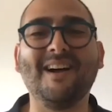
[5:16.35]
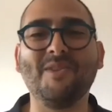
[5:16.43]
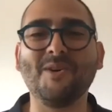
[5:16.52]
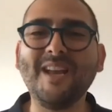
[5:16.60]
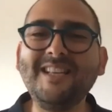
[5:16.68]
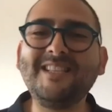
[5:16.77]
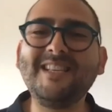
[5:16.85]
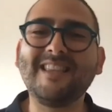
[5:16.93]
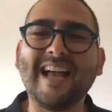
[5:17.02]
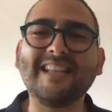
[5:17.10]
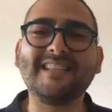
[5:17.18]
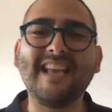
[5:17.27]
Uh, yeah. There
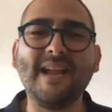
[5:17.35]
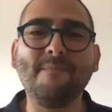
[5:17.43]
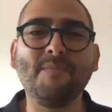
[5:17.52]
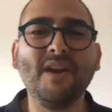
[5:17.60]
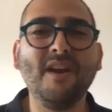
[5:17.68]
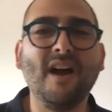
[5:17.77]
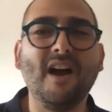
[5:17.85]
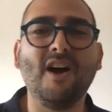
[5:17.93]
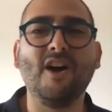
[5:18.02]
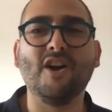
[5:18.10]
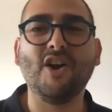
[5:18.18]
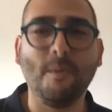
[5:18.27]
isn't that same
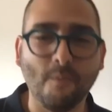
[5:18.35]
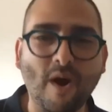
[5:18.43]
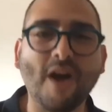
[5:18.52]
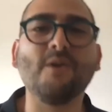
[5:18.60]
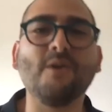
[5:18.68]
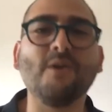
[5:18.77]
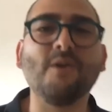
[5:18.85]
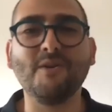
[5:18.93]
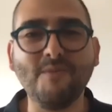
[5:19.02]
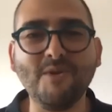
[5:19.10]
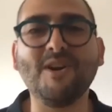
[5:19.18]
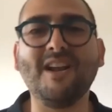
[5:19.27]
uh, camaraderie or
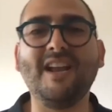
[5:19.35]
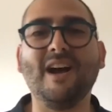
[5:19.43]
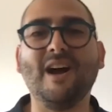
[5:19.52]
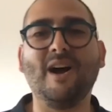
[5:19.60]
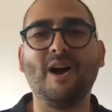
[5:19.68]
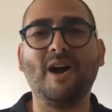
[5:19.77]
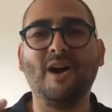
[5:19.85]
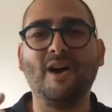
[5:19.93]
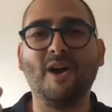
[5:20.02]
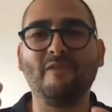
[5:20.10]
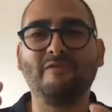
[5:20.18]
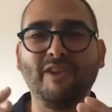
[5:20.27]
community
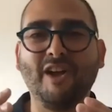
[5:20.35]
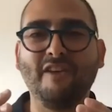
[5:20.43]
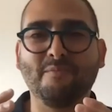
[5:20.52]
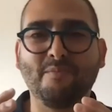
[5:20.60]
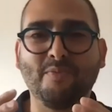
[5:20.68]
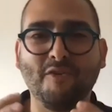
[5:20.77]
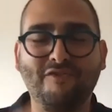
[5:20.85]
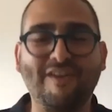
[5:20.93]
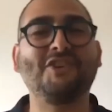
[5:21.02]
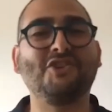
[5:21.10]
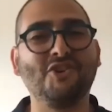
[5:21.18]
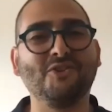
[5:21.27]
uh, of, of,
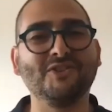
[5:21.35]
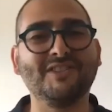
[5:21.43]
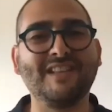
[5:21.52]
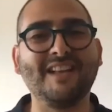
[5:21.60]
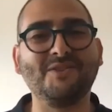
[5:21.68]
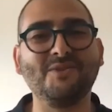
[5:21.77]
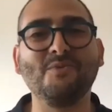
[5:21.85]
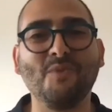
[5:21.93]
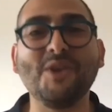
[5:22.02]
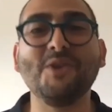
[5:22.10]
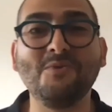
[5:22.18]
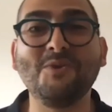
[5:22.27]
professionals that
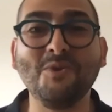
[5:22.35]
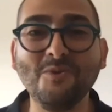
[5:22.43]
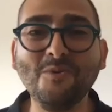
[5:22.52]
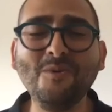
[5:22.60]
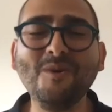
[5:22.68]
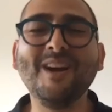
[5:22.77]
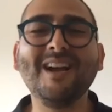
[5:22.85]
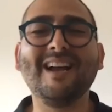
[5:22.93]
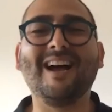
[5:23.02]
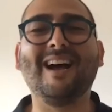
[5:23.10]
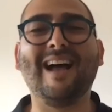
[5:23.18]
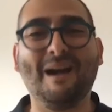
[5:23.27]
do what you do
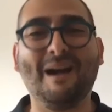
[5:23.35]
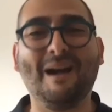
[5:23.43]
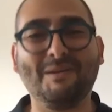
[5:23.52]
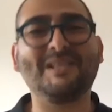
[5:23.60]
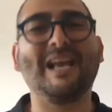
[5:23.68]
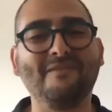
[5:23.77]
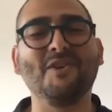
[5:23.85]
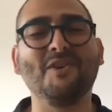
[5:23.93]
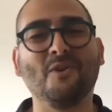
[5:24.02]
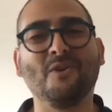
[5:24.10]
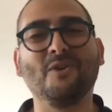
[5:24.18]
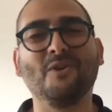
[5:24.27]
uh, outside of
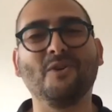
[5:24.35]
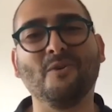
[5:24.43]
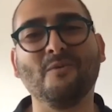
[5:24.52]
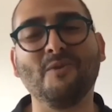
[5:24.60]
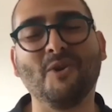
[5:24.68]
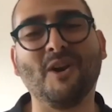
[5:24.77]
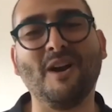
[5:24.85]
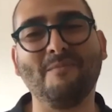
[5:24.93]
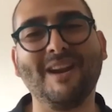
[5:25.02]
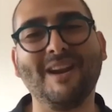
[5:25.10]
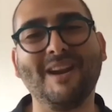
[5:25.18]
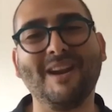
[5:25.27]
your your your
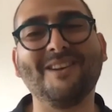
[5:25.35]
company.